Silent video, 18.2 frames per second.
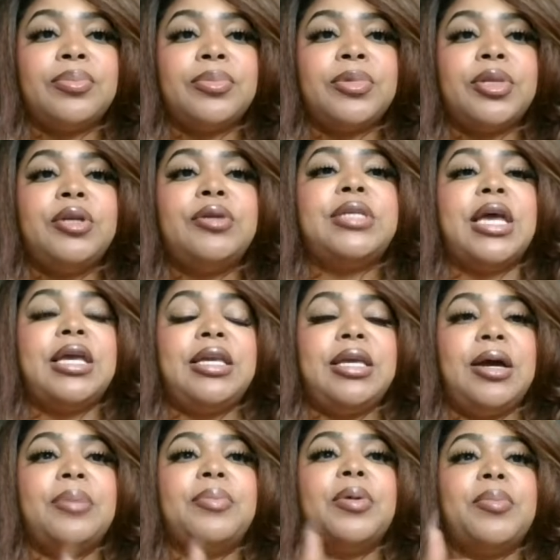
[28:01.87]
You say,
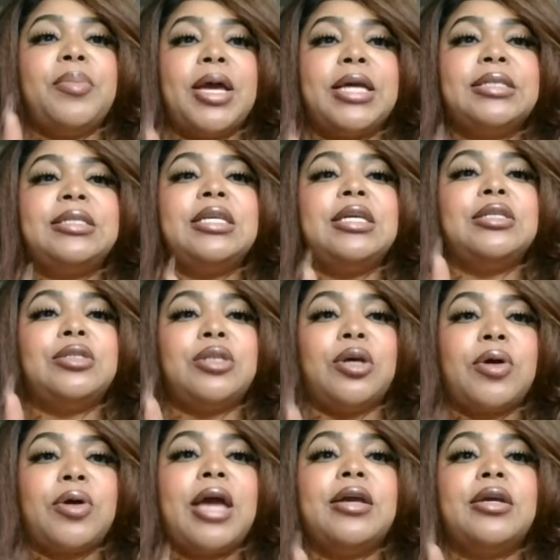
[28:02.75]
yep, it makes sense.
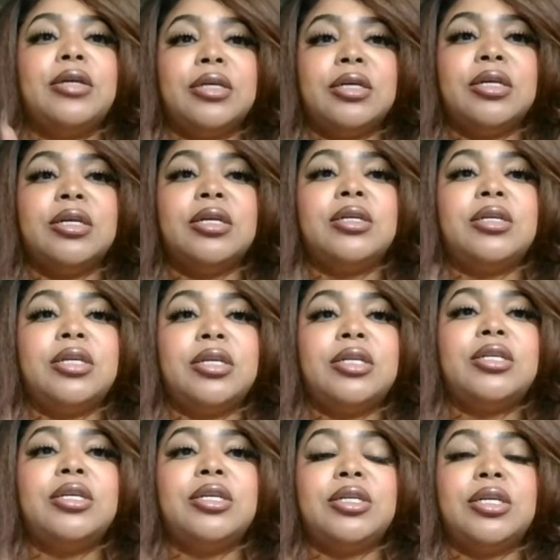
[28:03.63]
Okay, good.
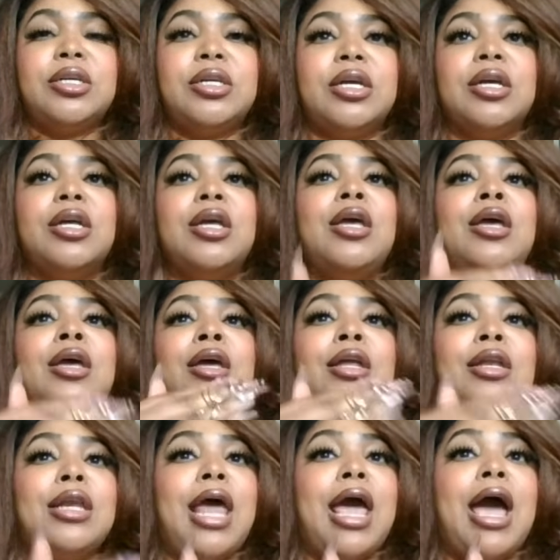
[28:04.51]

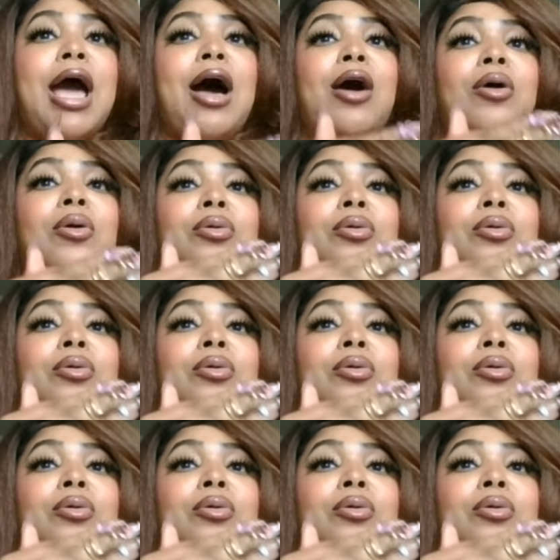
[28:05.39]
Now,